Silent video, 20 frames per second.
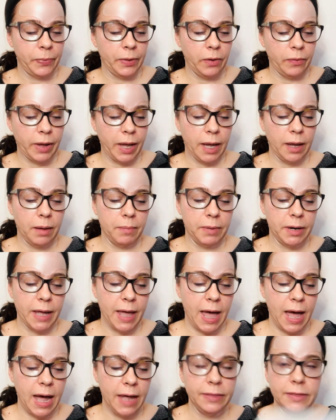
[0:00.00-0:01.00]
Okay, I'm going
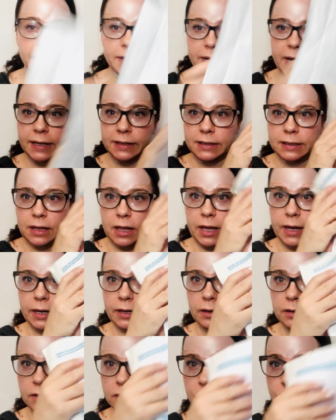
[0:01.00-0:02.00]
to add the next line.
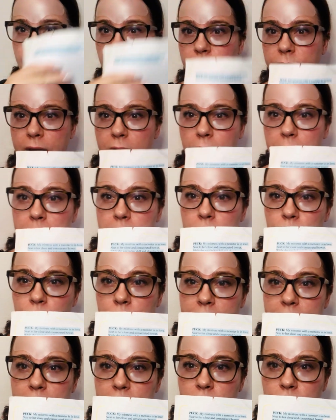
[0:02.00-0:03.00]
So now I'm
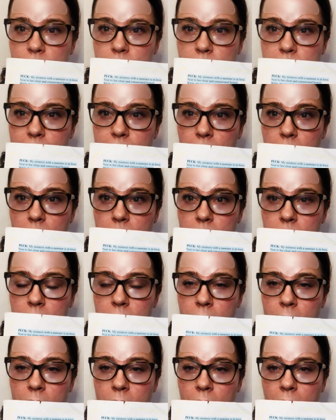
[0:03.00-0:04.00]
reading two of them,
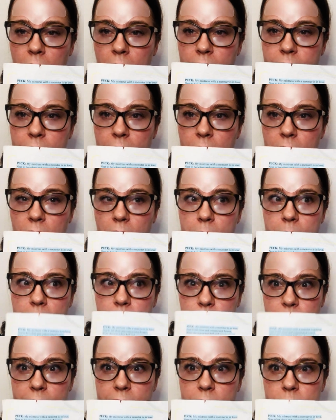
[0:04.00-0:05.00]
and then I'm going
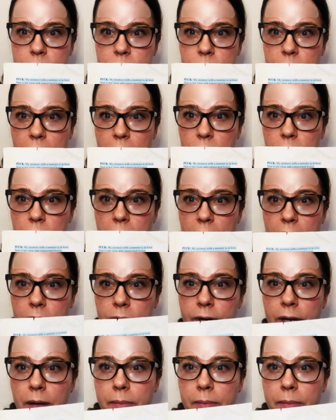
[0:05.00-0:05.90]
to read them out loud.